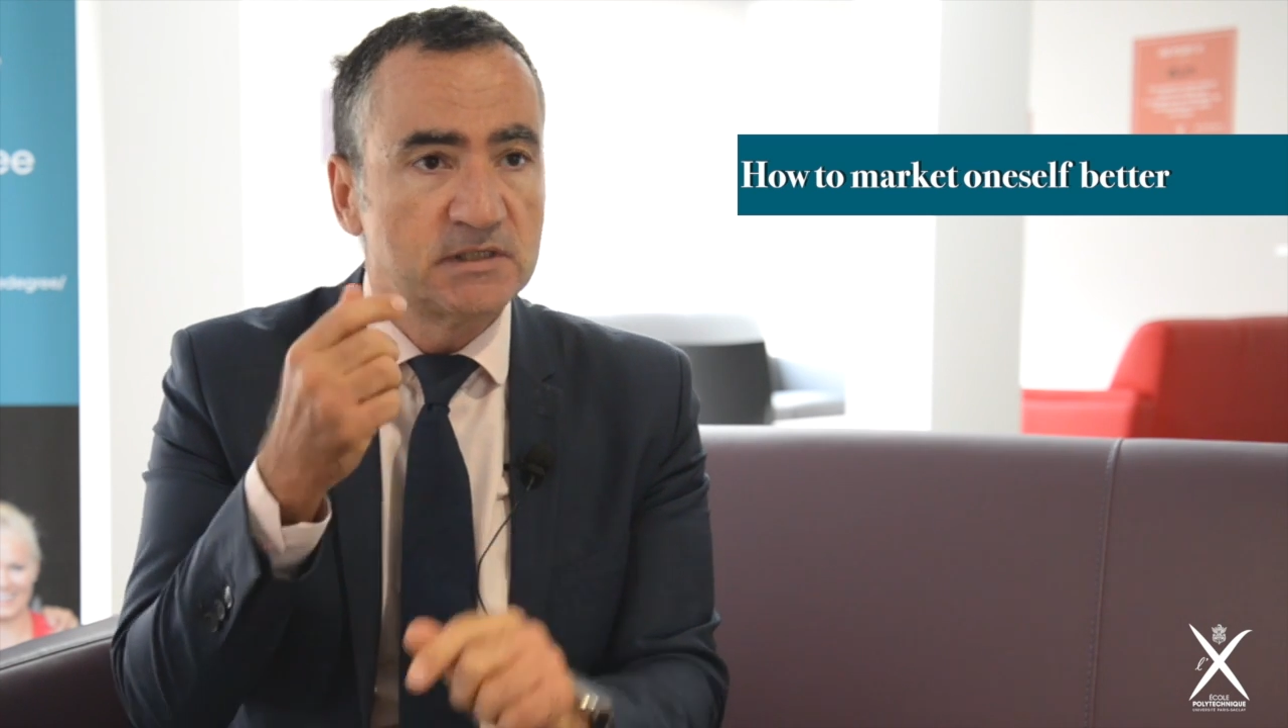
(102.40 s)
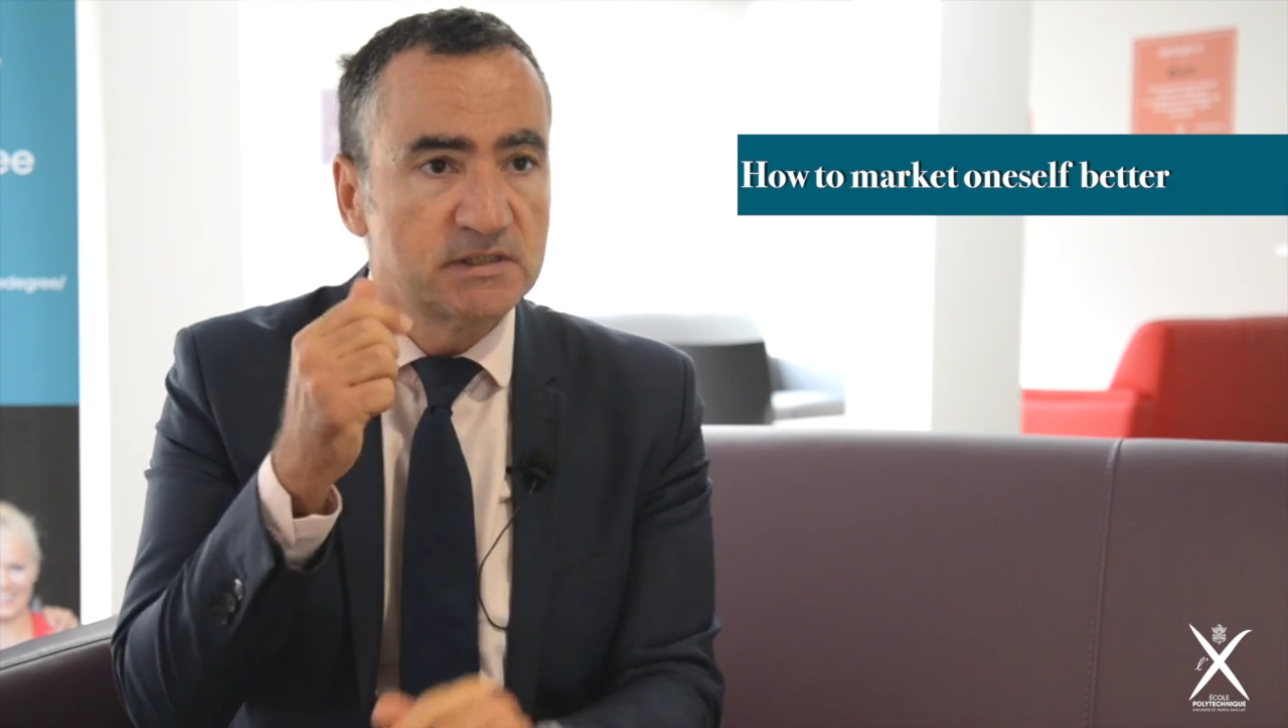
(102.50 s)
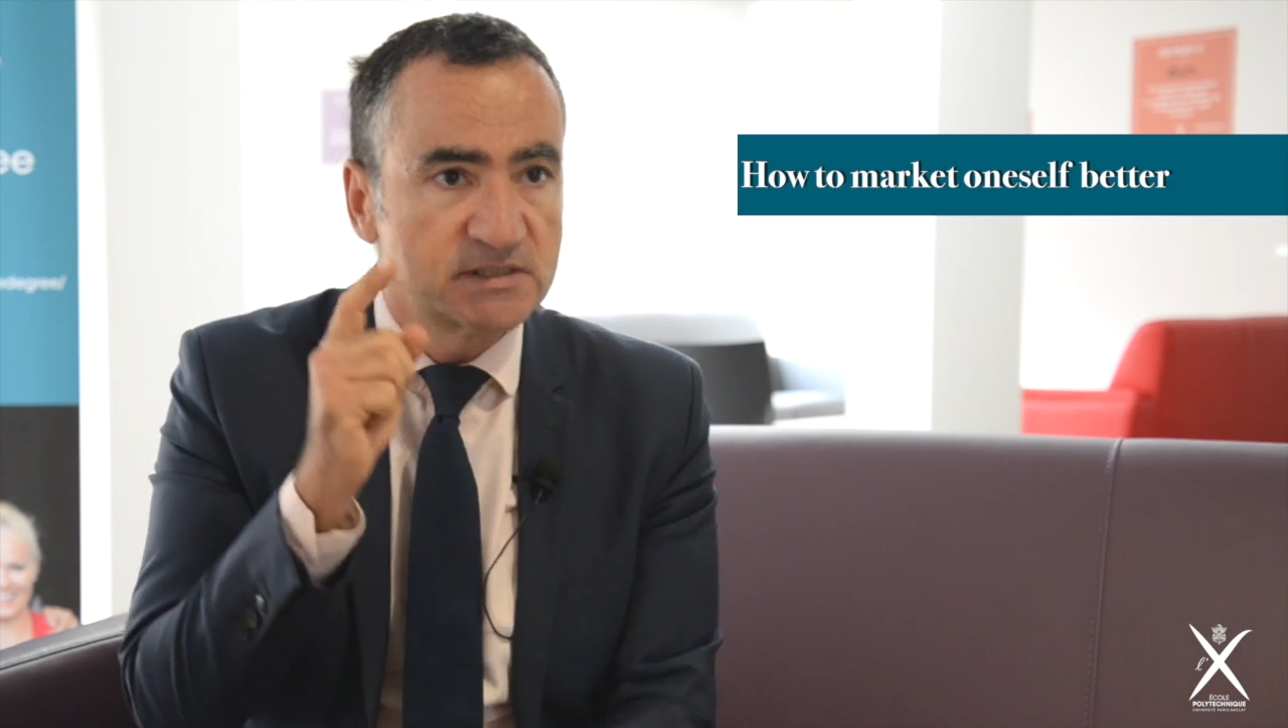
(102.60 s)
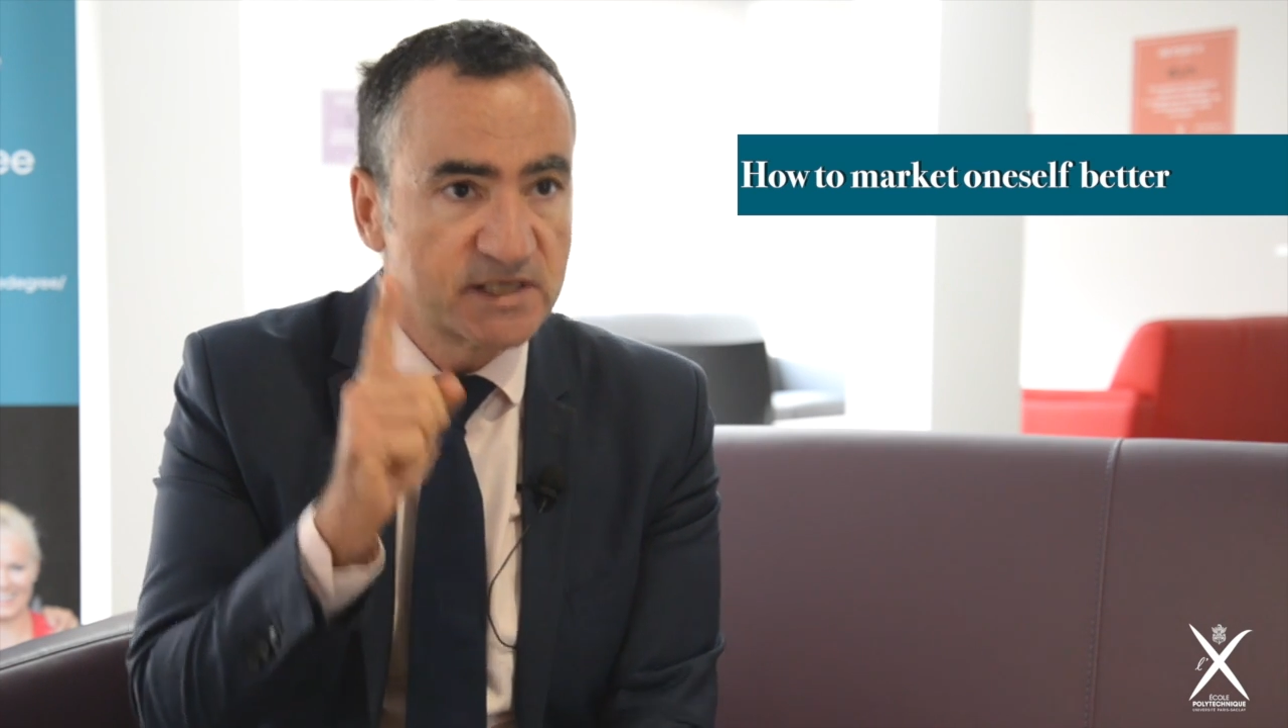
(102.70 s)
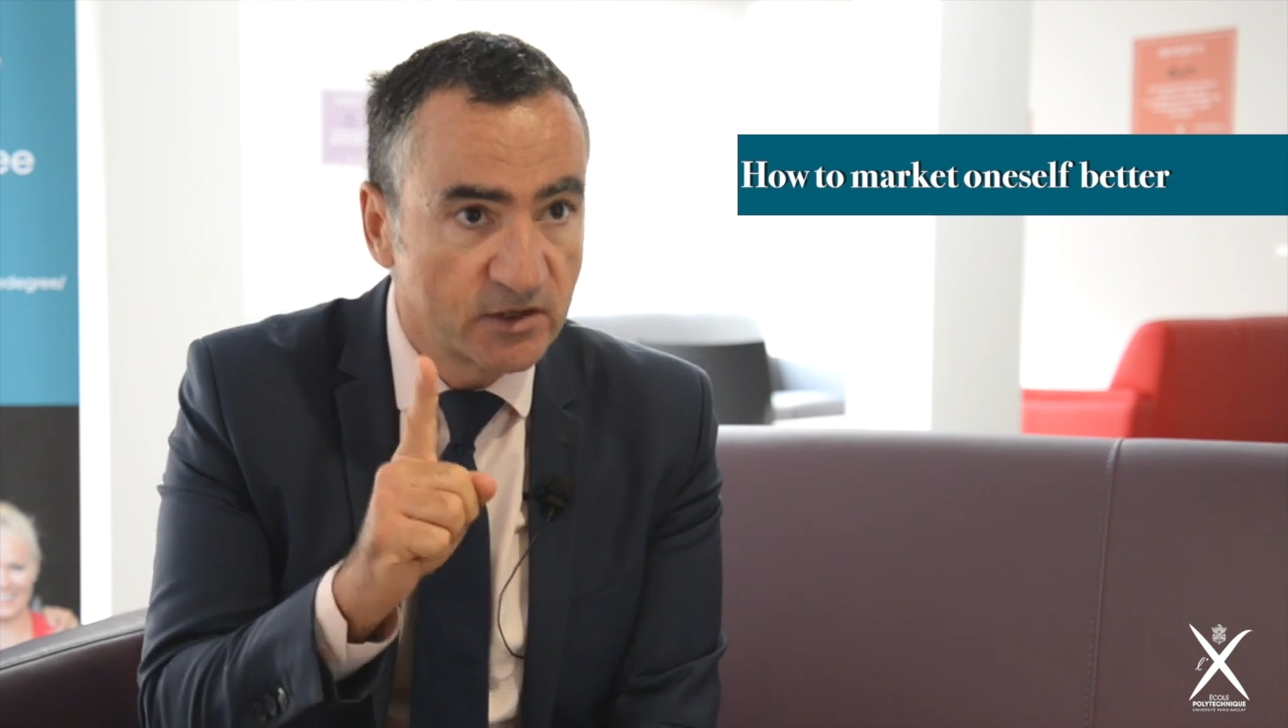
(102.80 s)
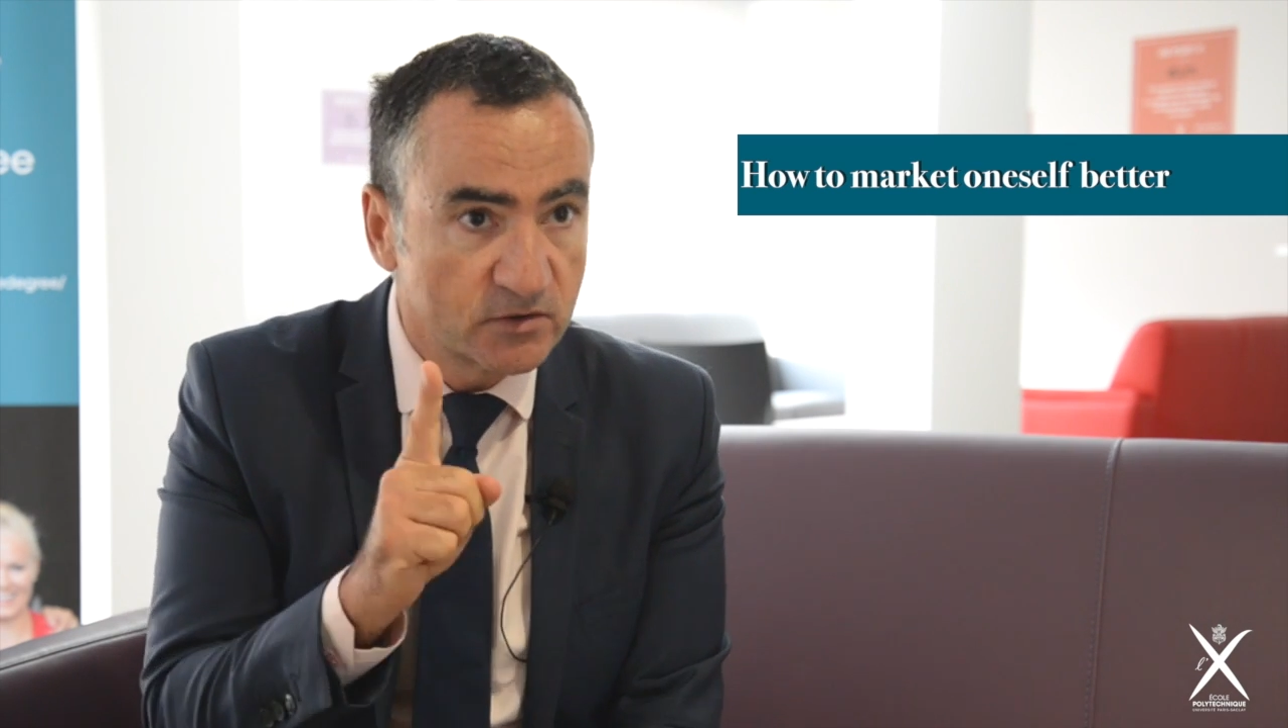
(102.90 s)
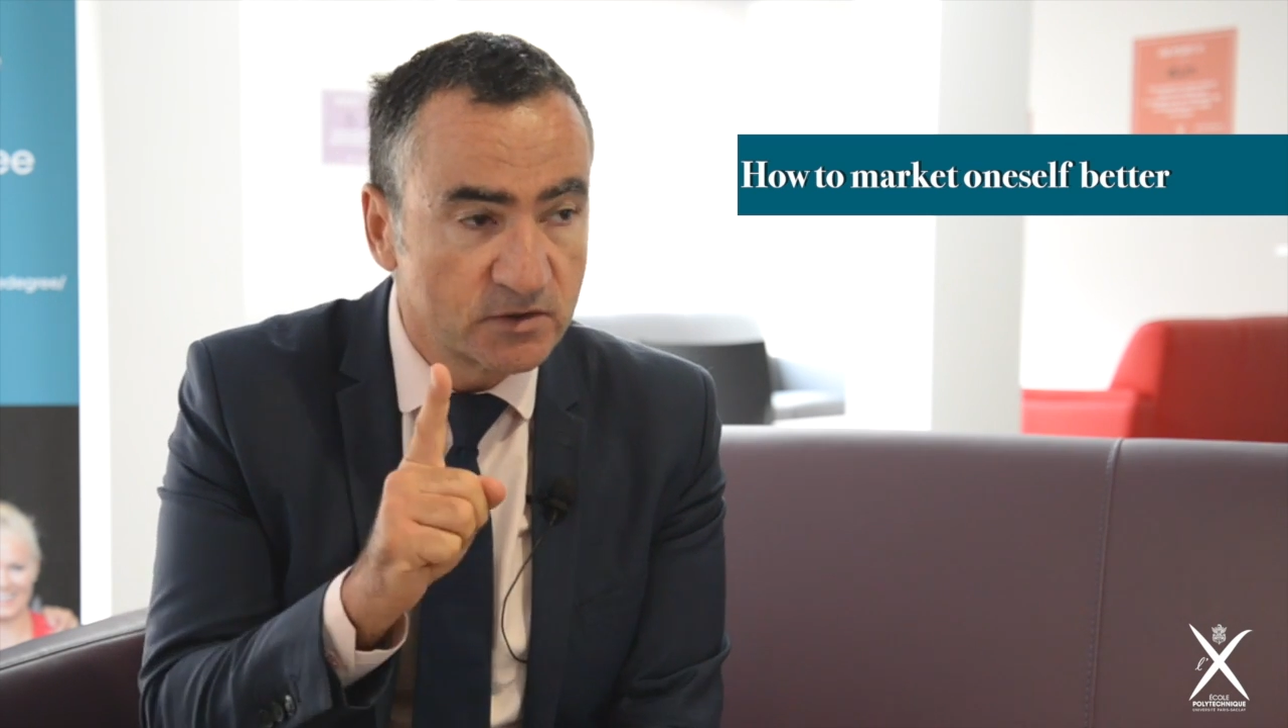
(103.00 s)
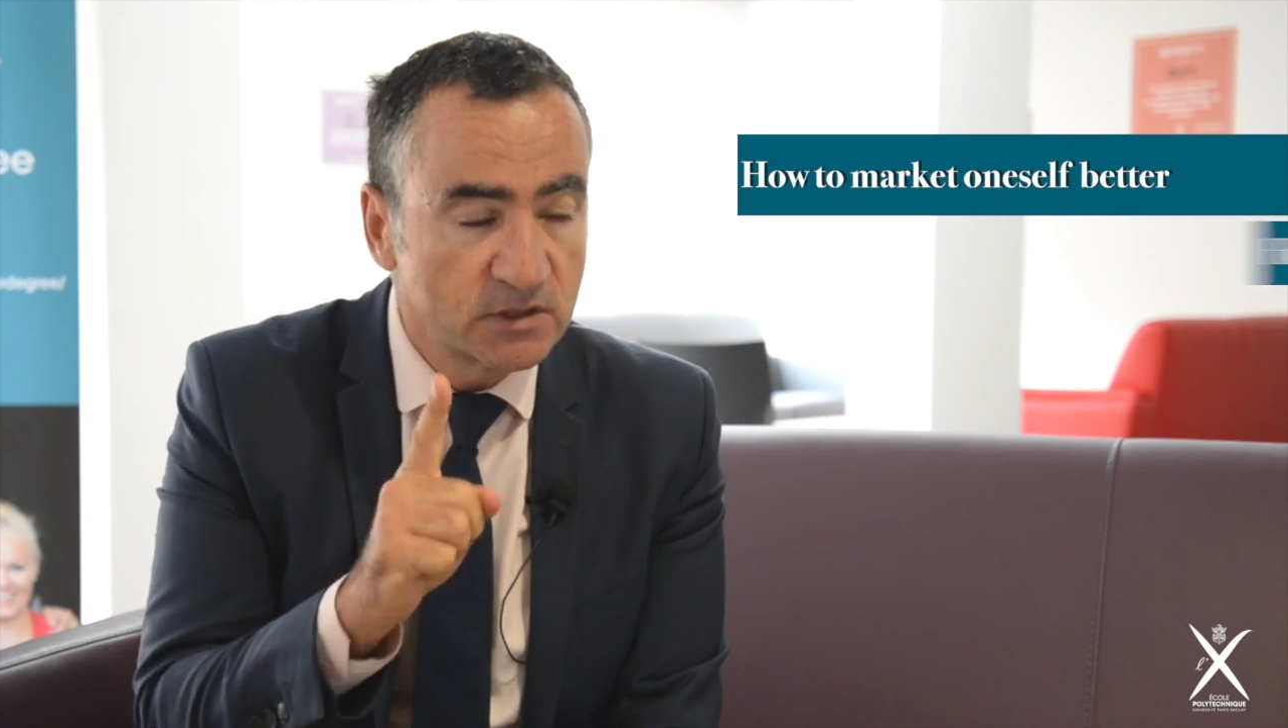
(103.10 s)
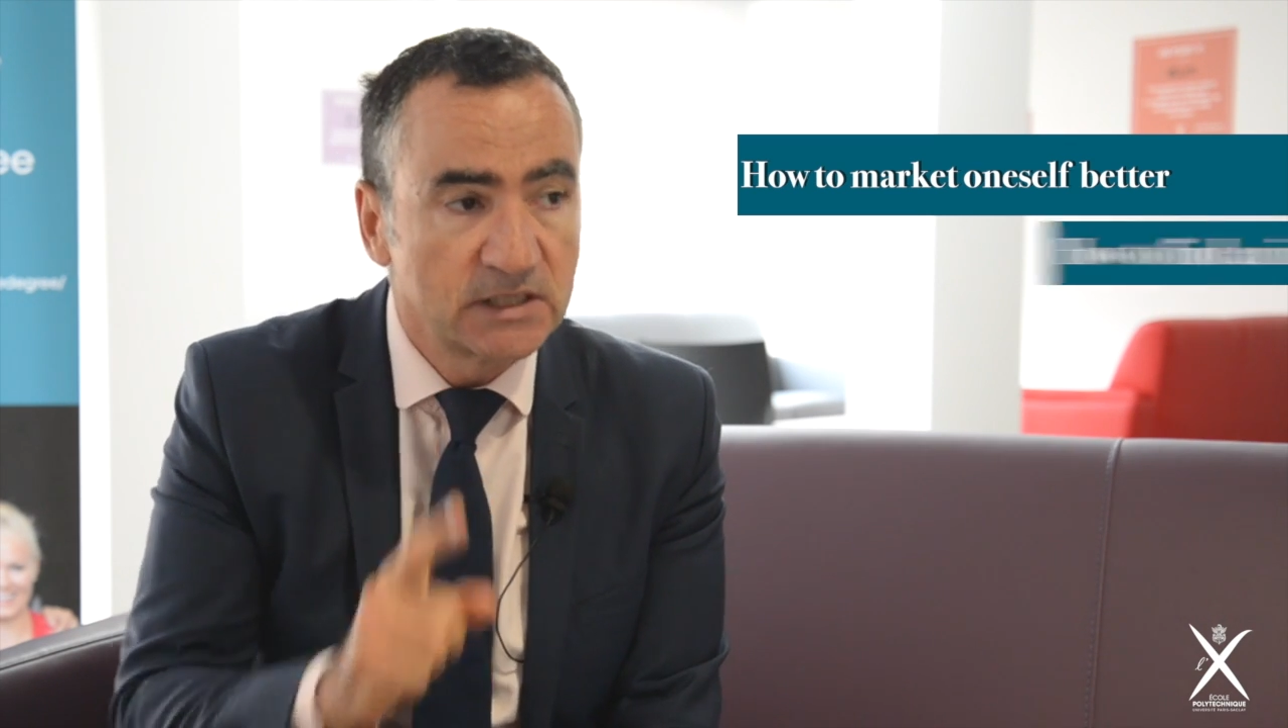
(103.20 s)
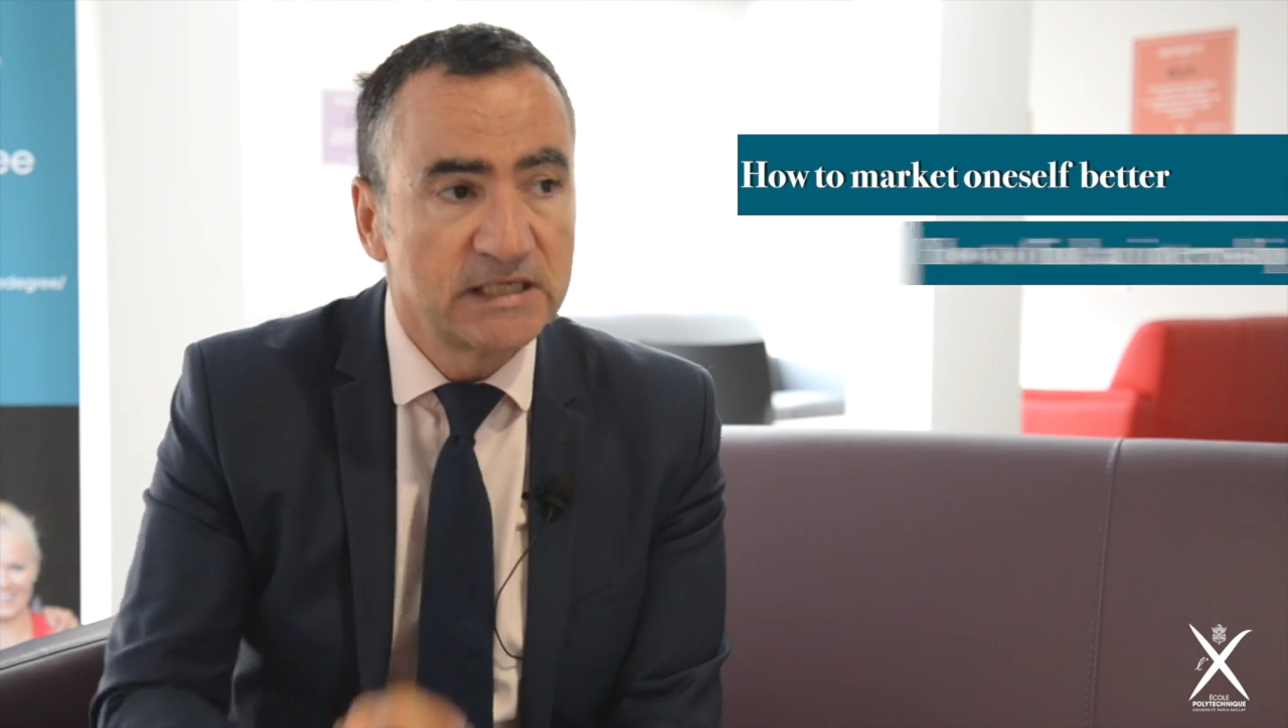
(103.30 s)

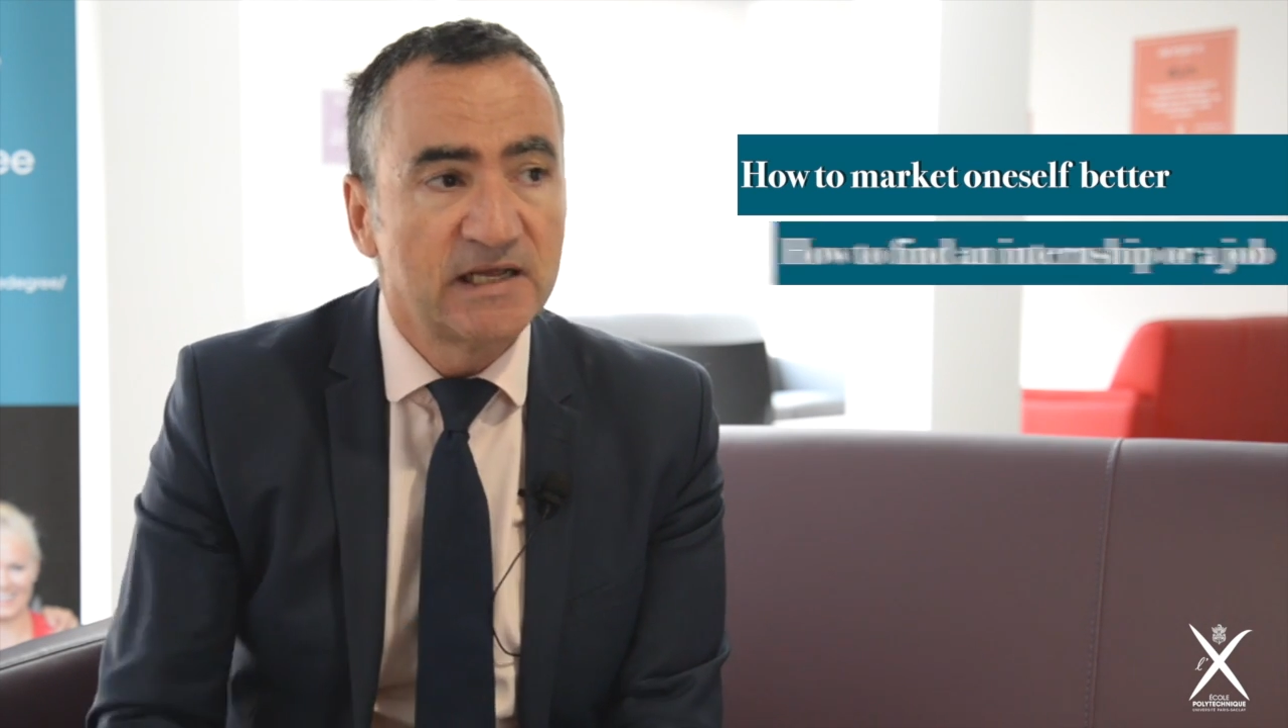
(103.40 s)
Second,